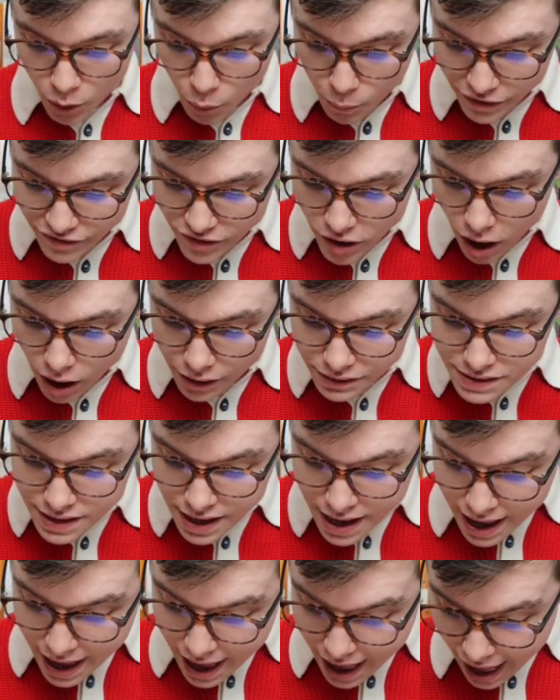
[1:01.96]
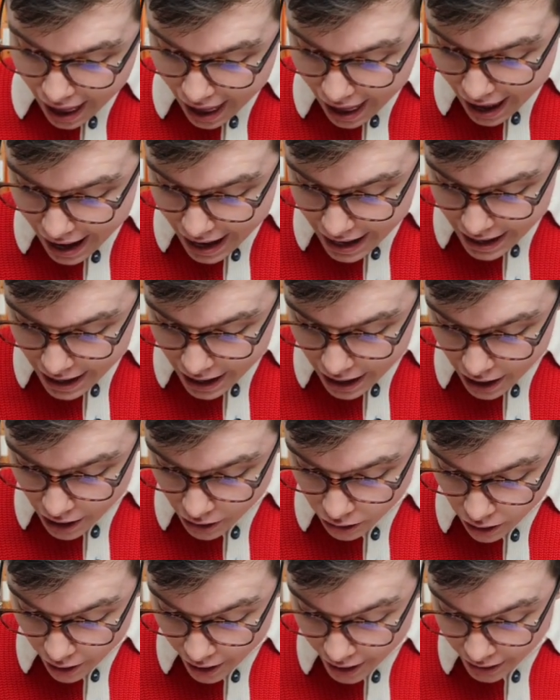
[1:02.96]
We've got a,
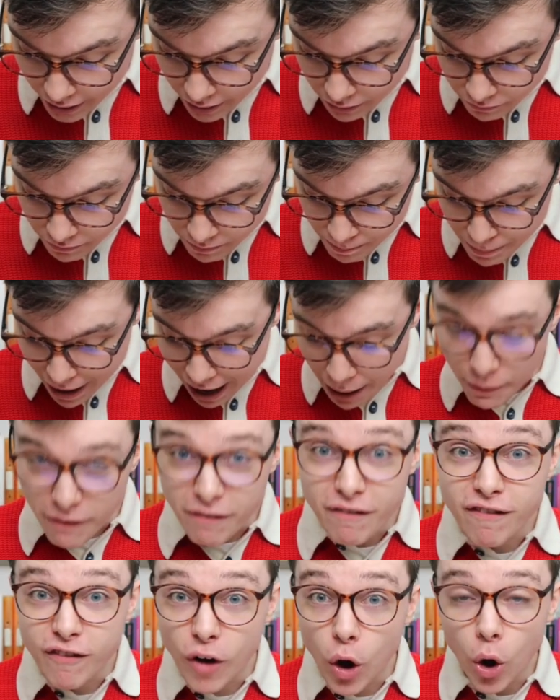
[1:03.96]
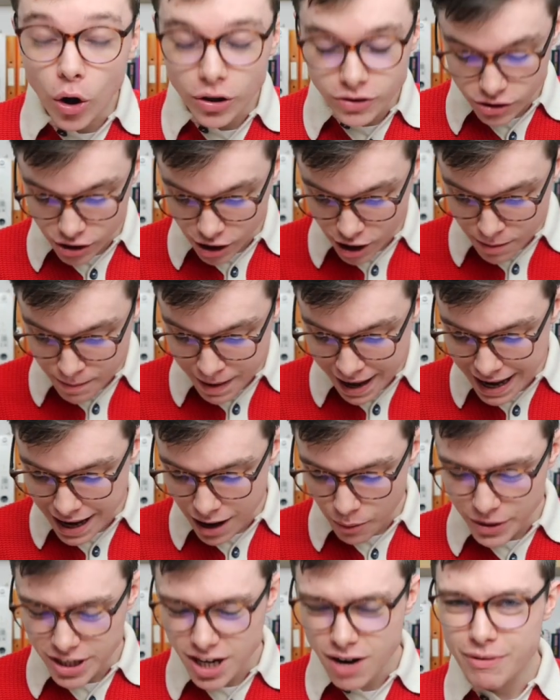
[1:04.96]
uh, a power 4 term
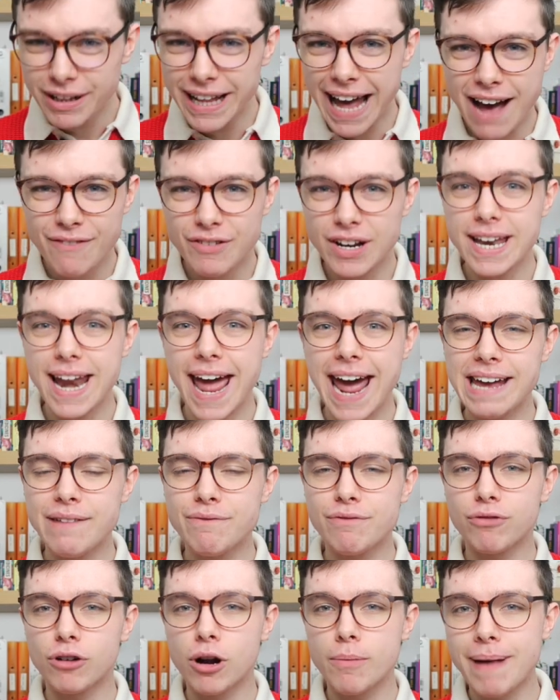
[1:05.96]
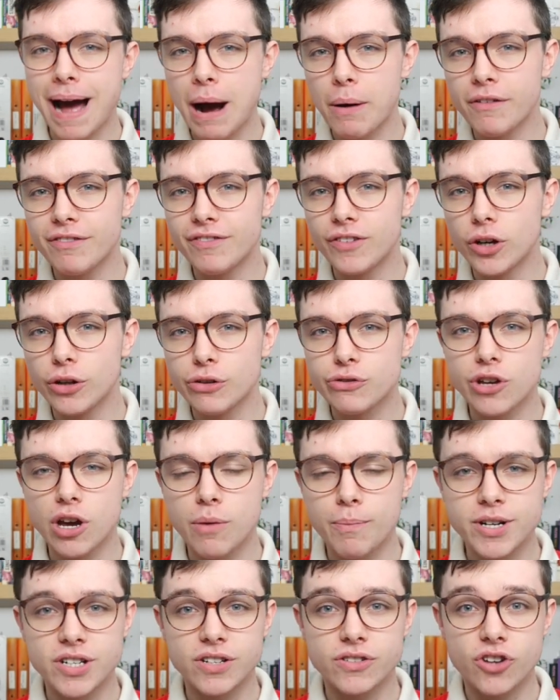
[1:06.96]
here. We don't really have a name for a power 4
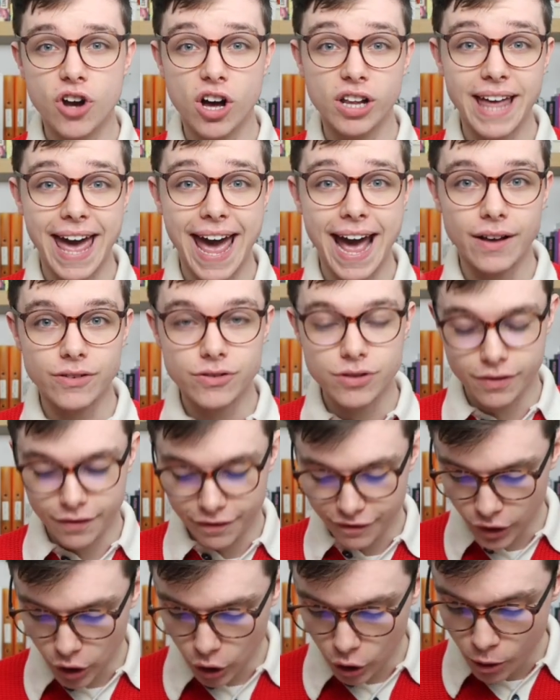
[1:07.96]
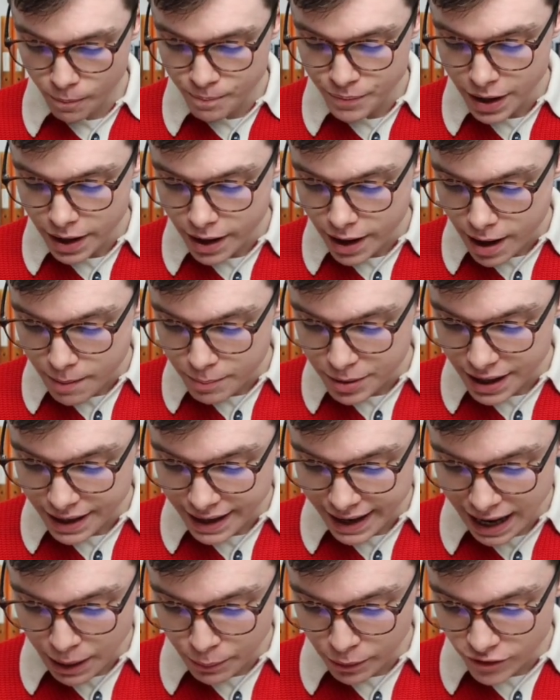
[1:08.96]
term, we just call it x to the 4. But then
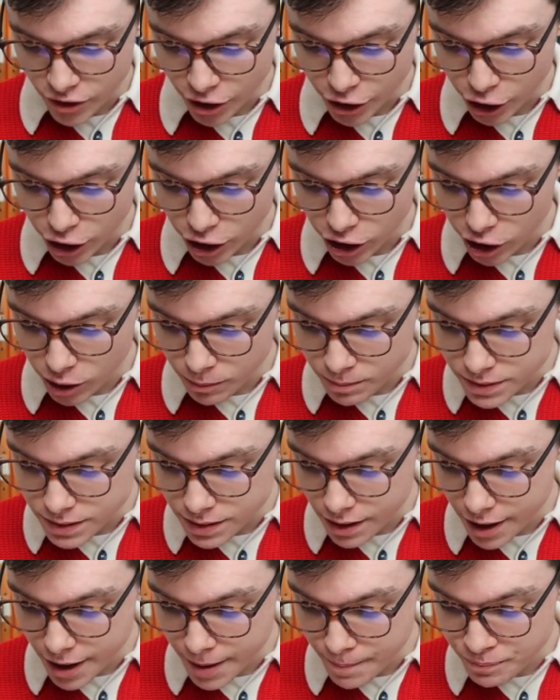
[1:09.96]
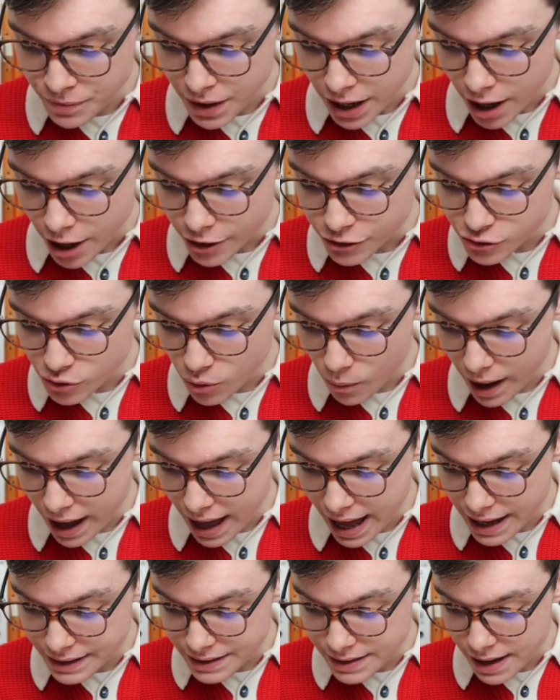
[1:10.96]
here we've got a cube term, a
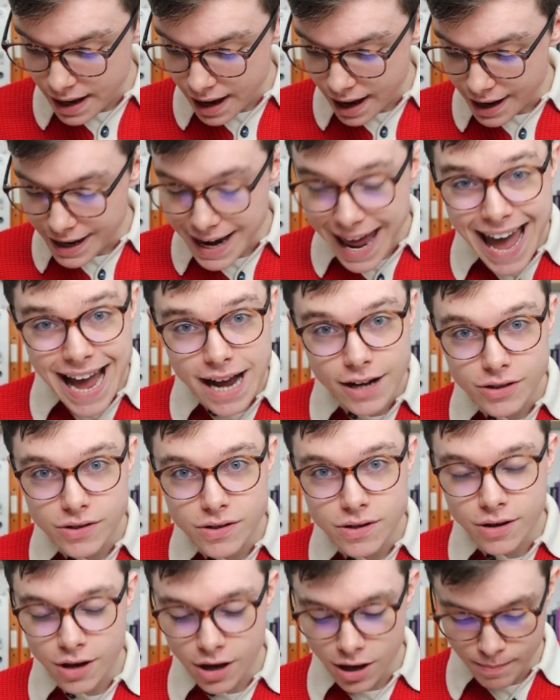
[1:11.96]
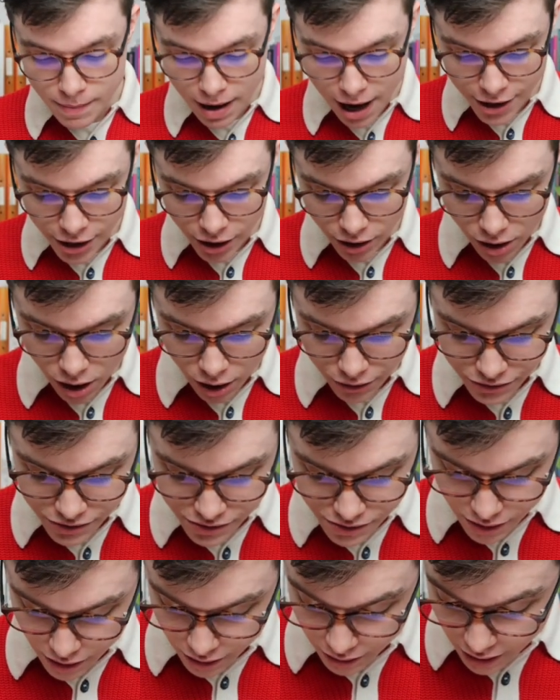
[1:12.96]
squared, an x term, and a
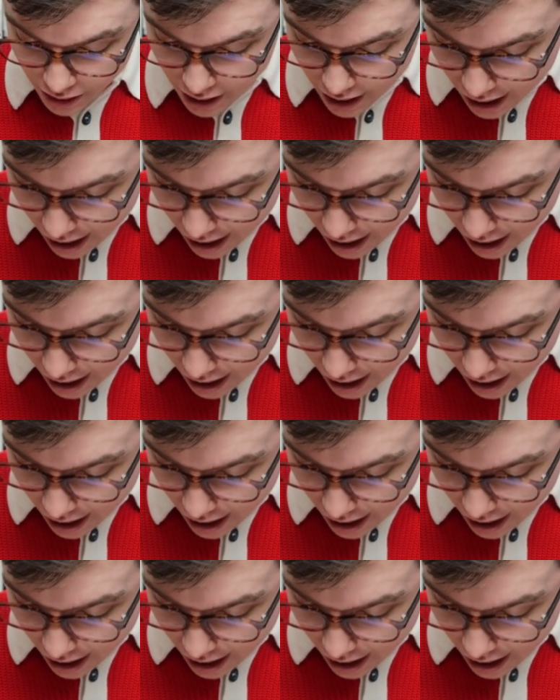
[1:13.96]
constant.